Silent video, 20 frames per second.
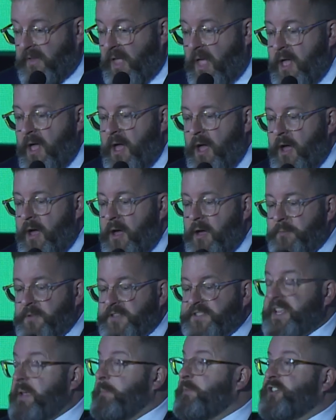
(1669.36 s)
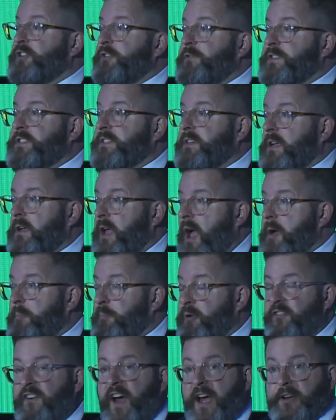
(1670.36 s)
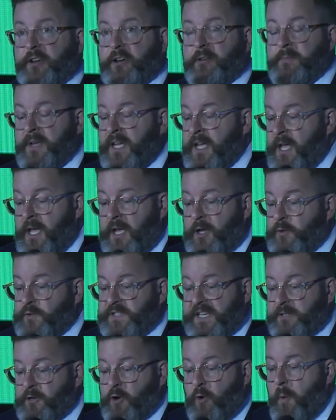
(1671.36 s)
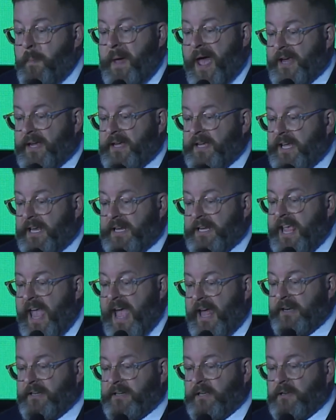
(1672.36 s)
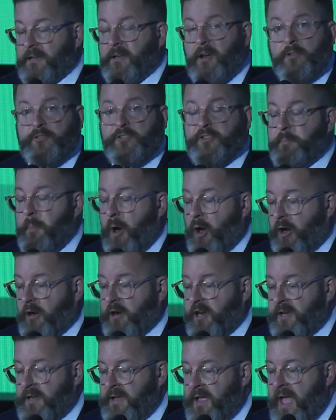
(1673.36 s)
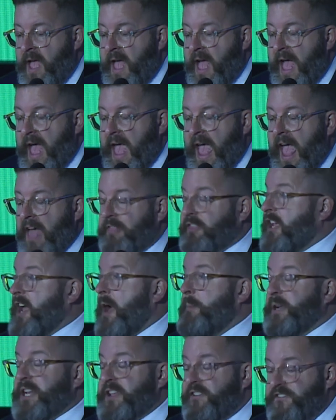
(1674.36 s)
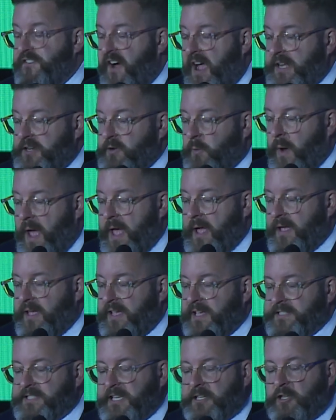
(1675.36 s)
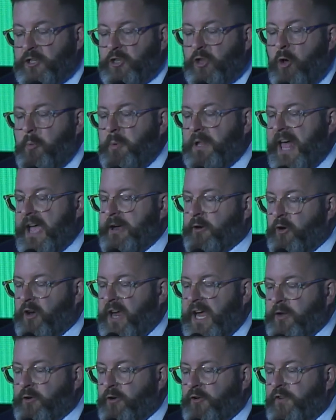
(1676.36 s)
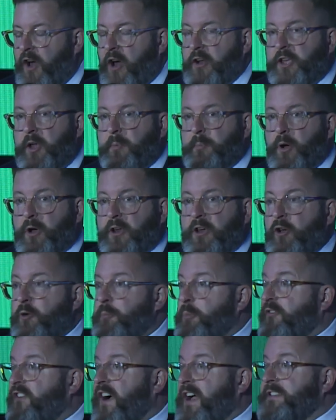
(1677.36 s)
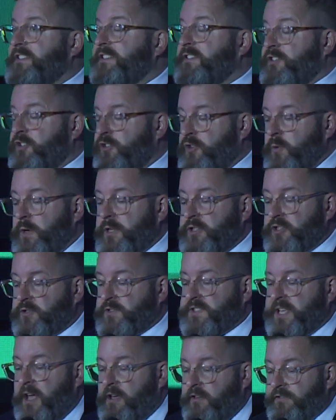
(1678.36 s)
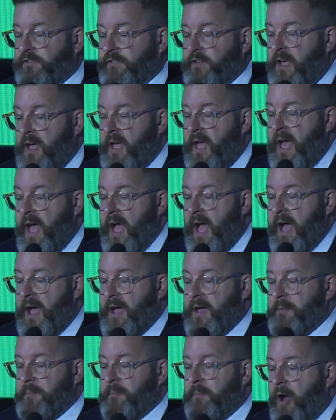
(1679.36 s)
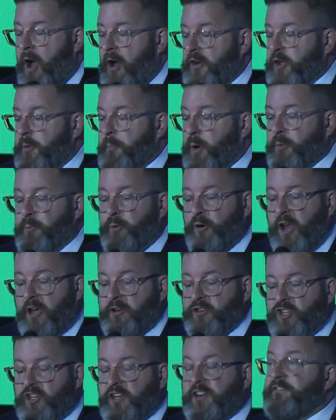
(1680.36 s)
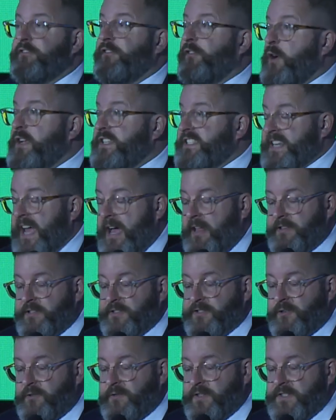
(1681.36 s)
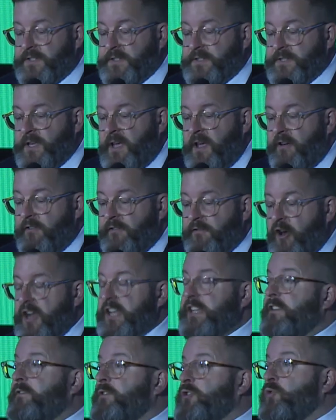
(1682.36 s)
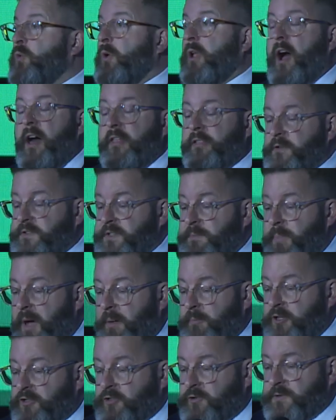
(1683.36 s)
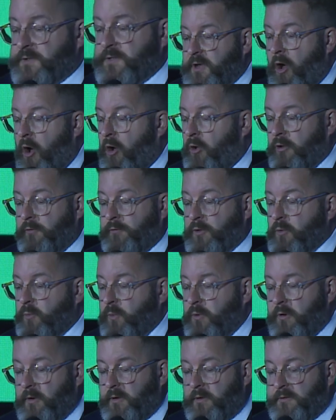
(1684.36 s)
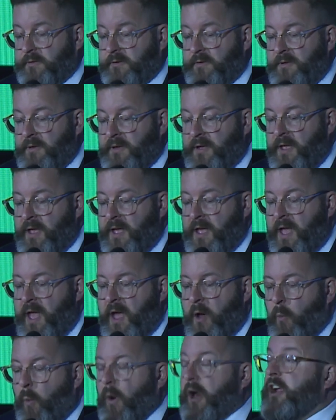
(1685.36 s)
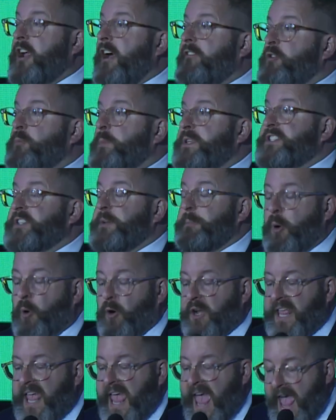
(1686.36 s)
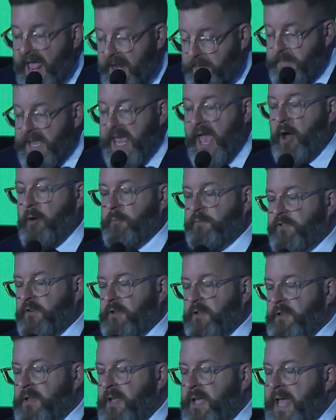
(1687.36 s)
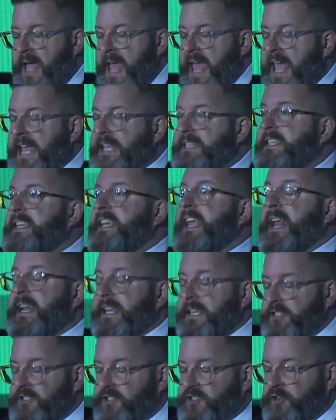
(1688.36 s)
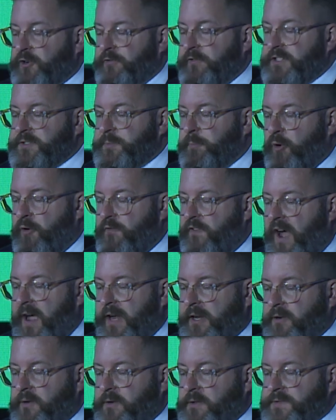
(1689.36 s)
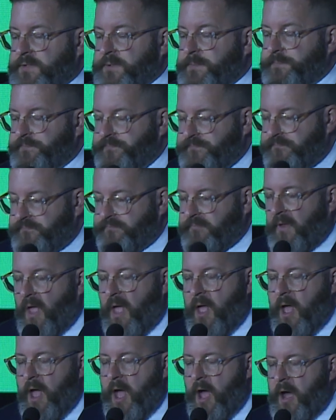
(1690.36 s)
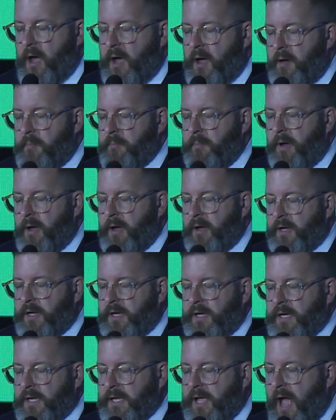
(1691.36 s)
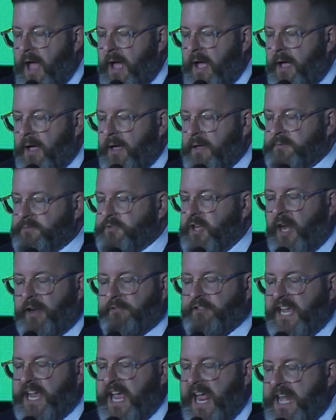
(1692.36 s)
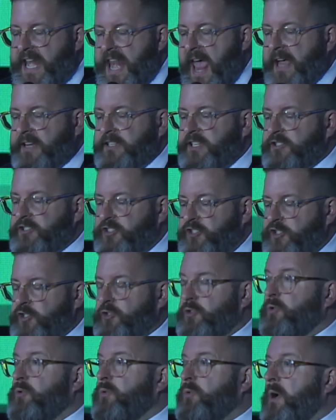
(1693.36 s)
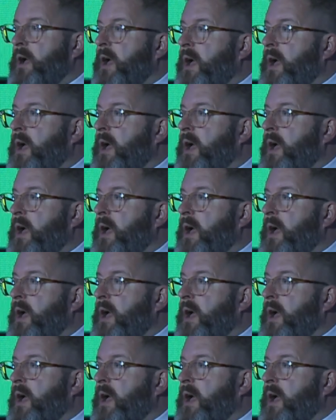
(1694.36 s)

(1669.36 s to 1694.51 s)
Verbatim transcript: um, the same service uh, provider who's in Quebec in Canada called De Marque. And the company Findaway is a global aggregator of audiobook who provides do it yourself um, audiobook production and voice talent services for individual authors and publishers all over the world. Where government support can be helpful is getting service providers um, uh, kind of connected to